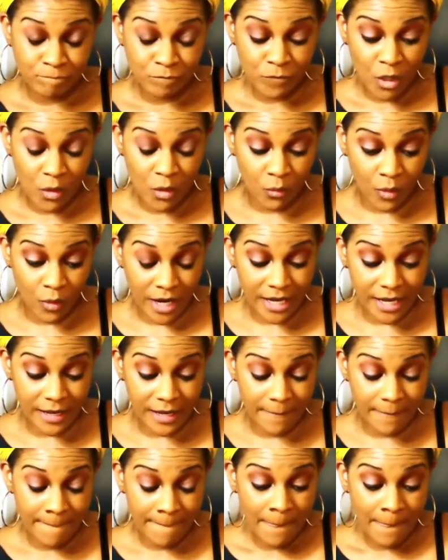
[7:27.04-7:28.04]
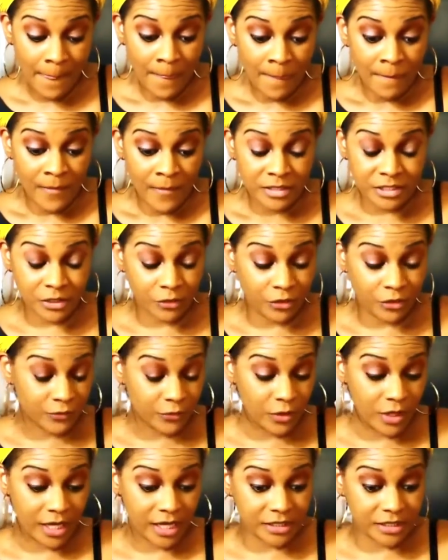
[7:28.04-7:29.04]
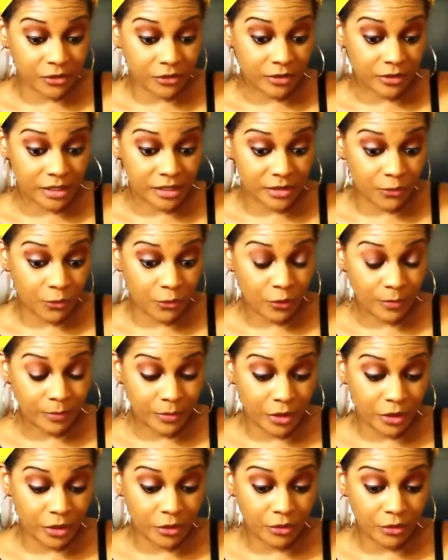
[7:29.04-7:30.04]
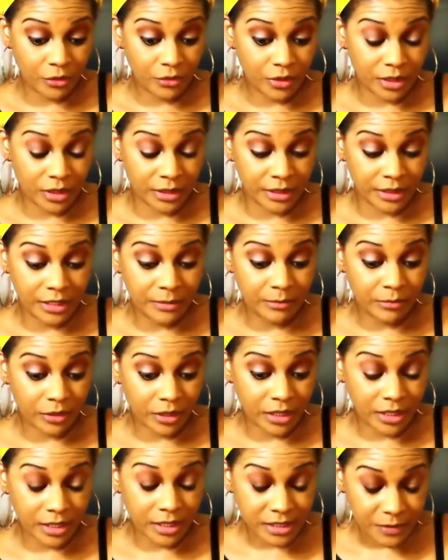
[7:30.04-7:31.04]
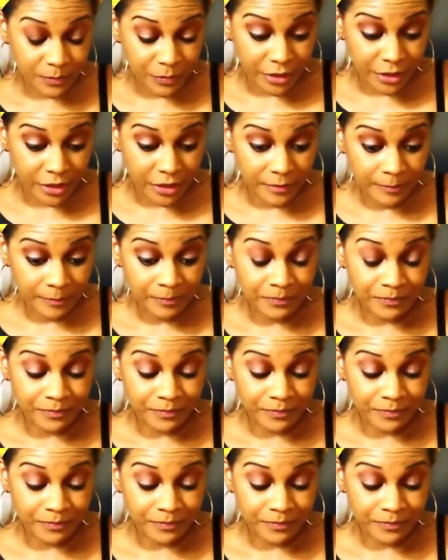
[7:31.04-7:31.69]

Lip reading: right? So if you guys are a Scorpio Libra cusper,